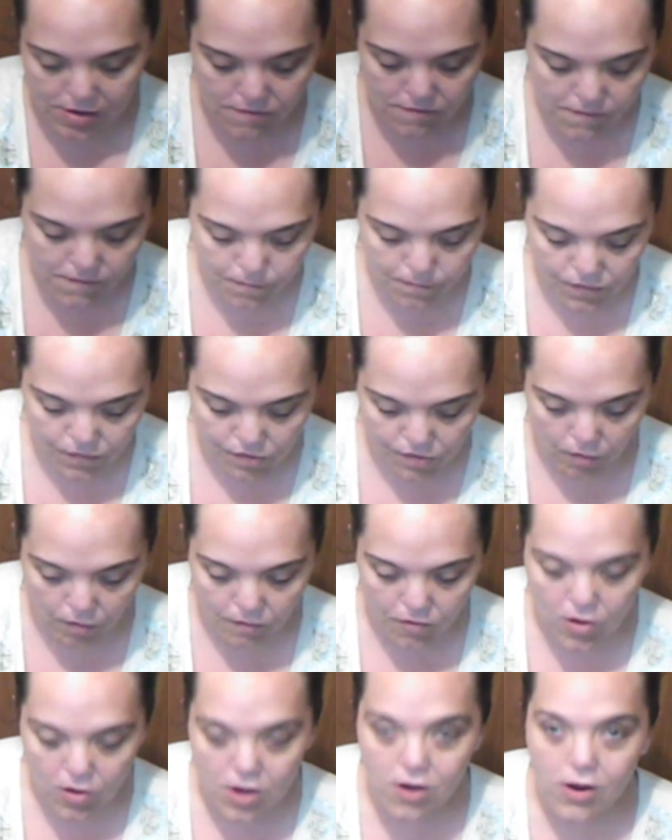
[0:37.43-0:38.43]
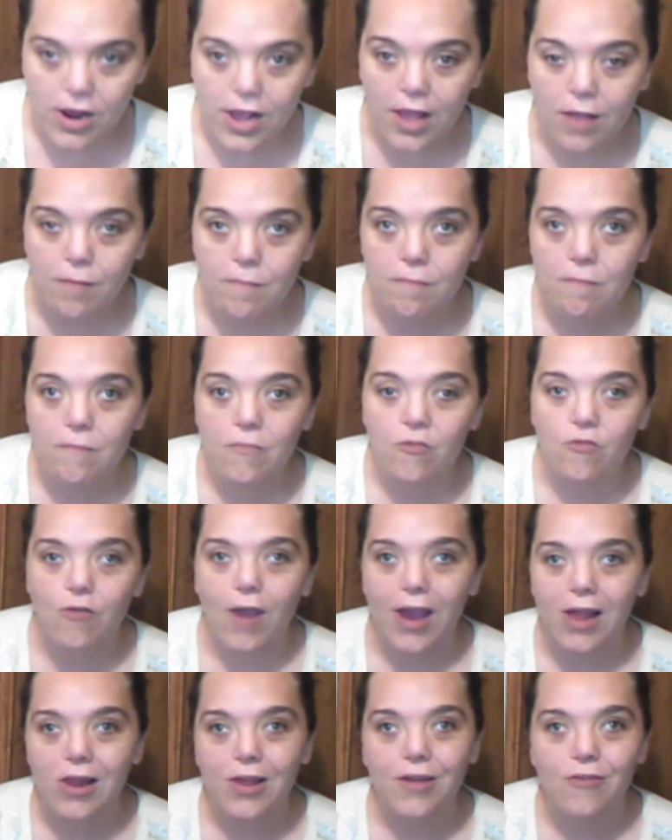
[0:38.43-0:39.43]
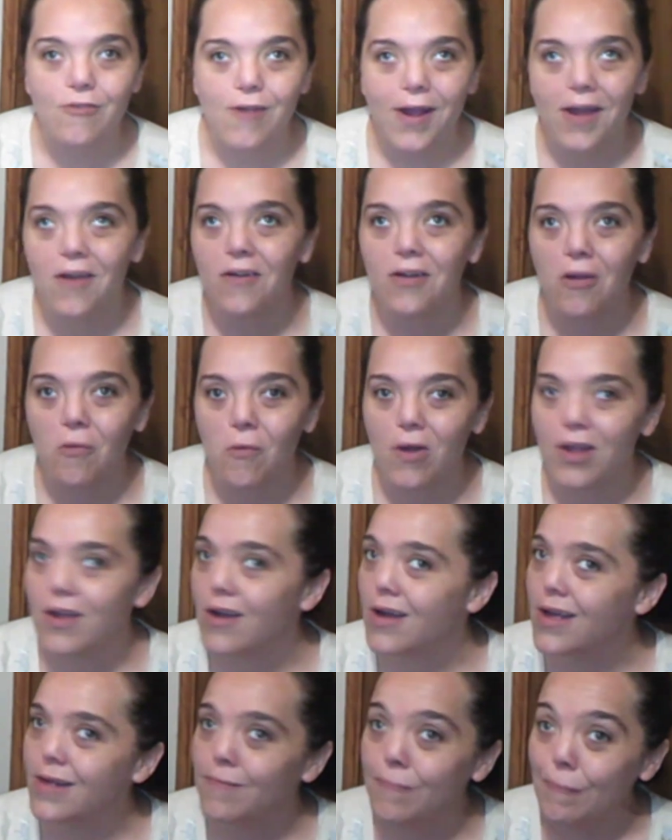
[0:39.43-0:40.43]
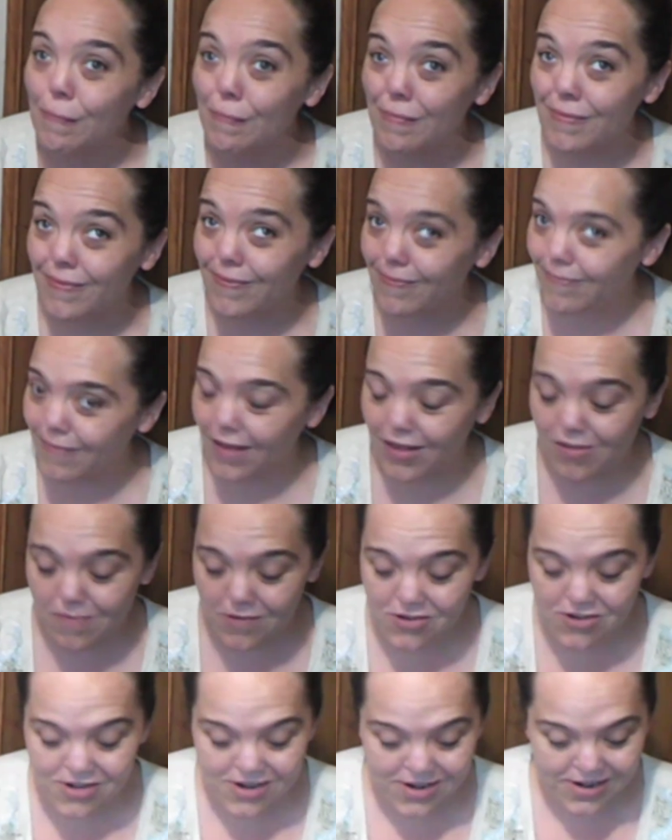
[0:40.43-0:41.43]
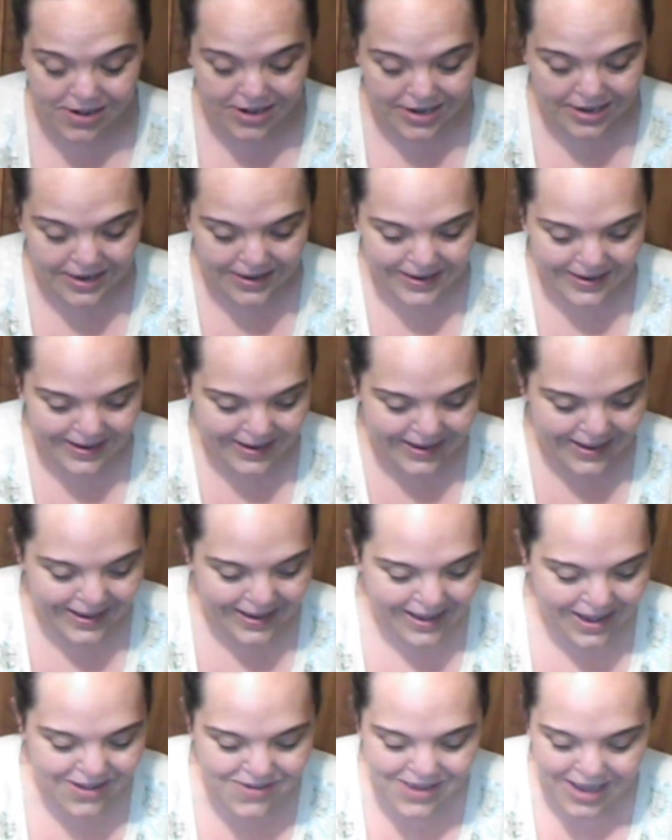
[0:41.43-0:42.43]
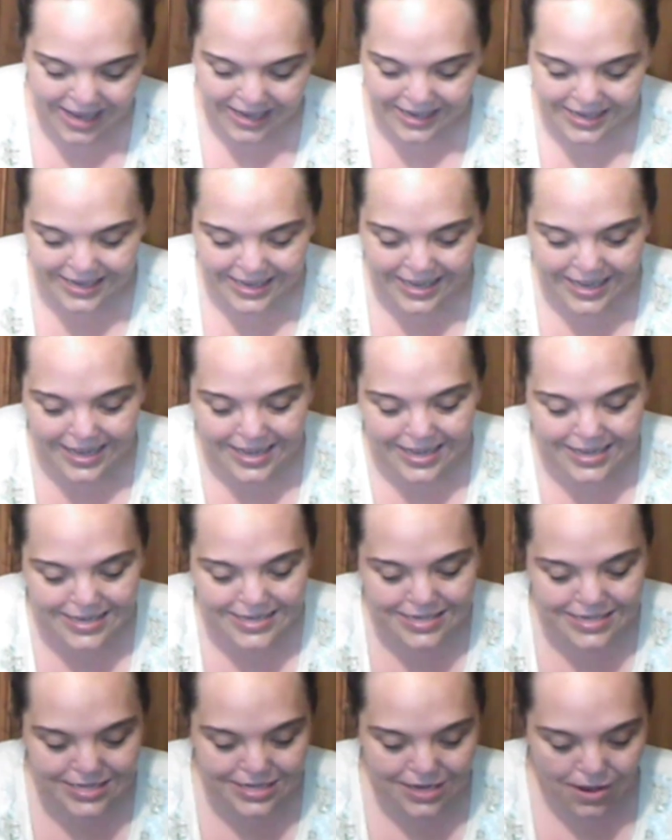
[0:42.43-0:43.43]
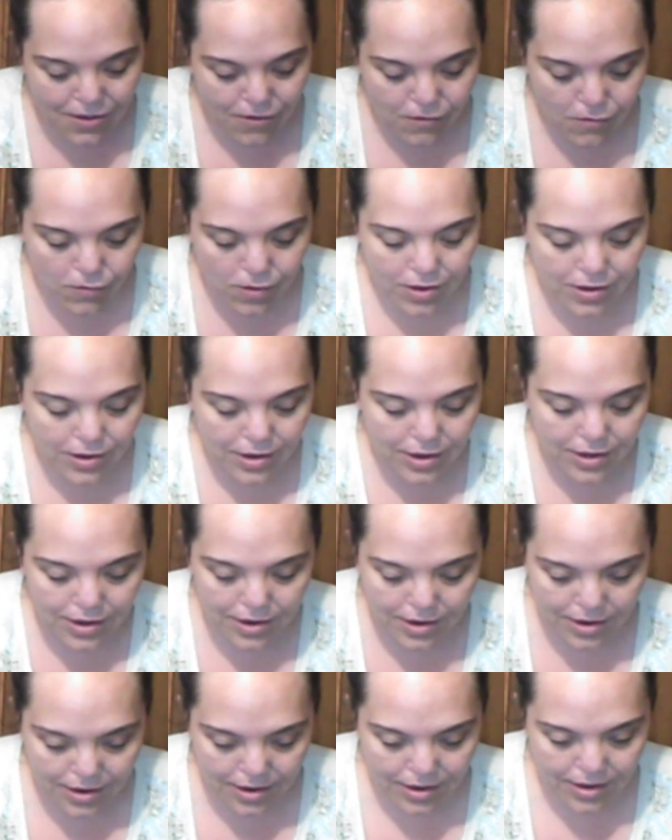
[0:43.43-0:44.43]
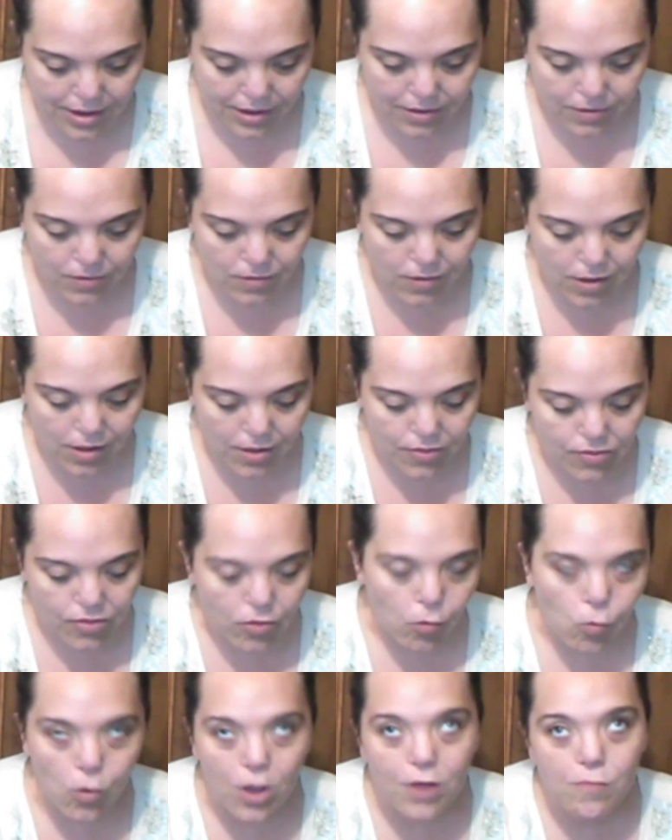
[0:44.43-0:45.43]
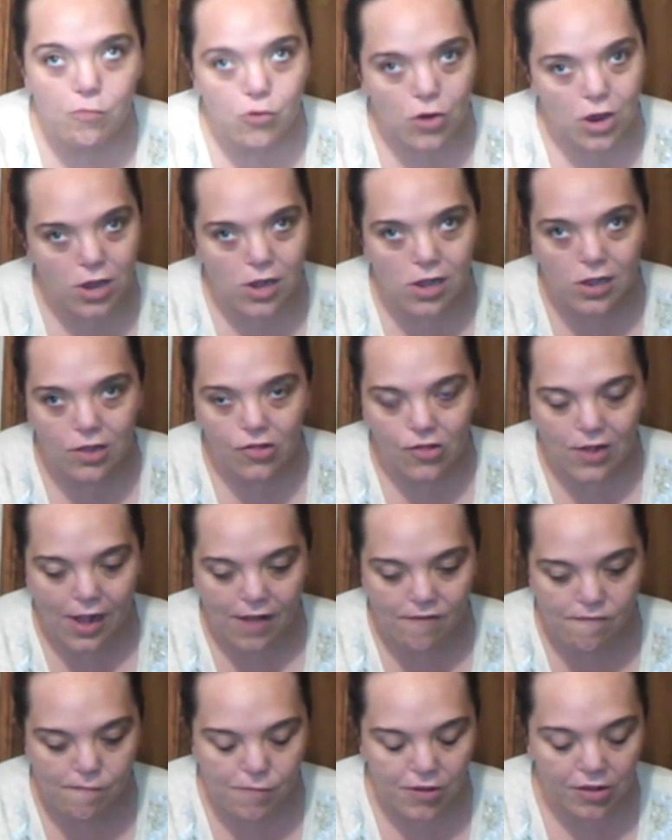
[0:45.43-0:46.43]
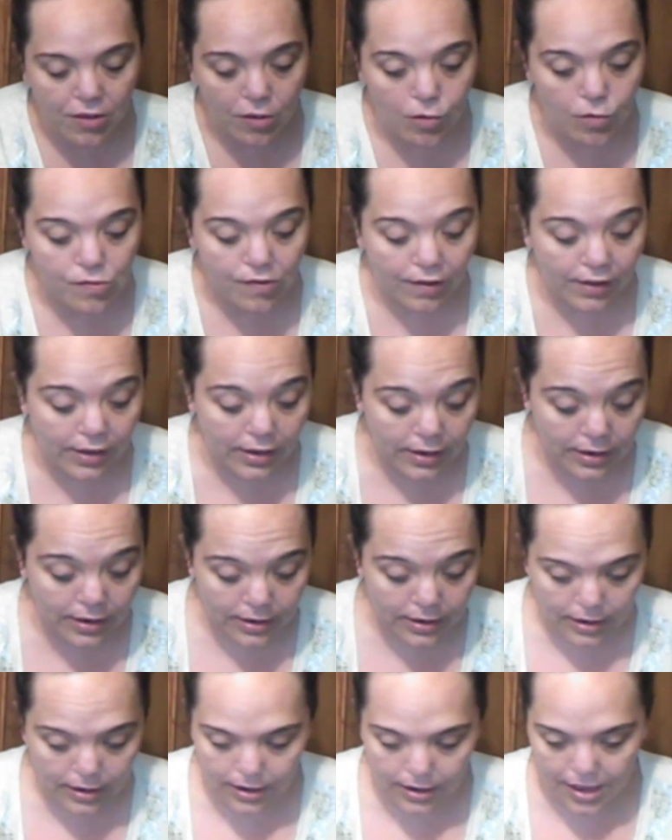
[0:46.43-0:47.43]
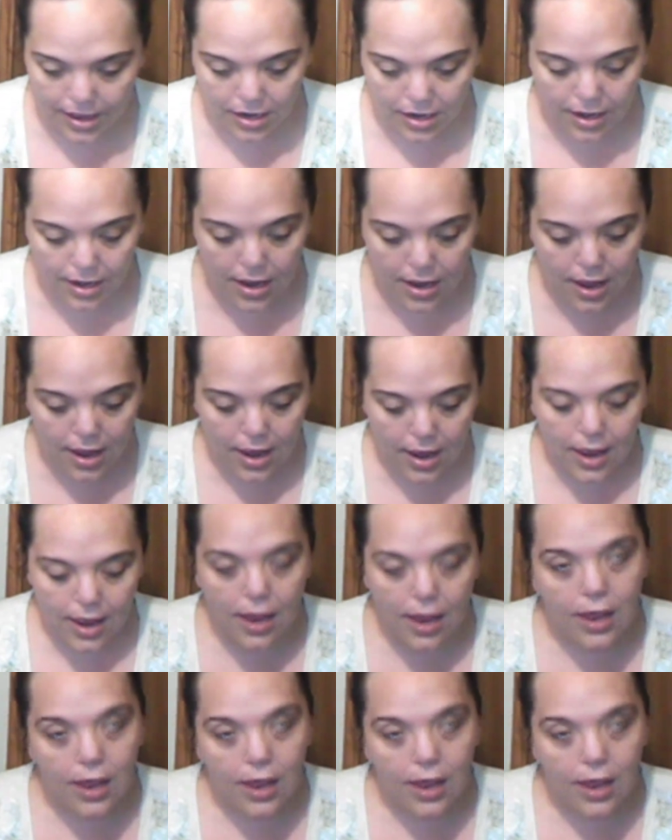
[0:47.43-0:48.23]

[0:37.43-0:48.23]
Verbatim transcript: out of. So if you hear any rattling around and whatnot, that's what you're hearing. Okay, so, you know, the one product that I've been using lately,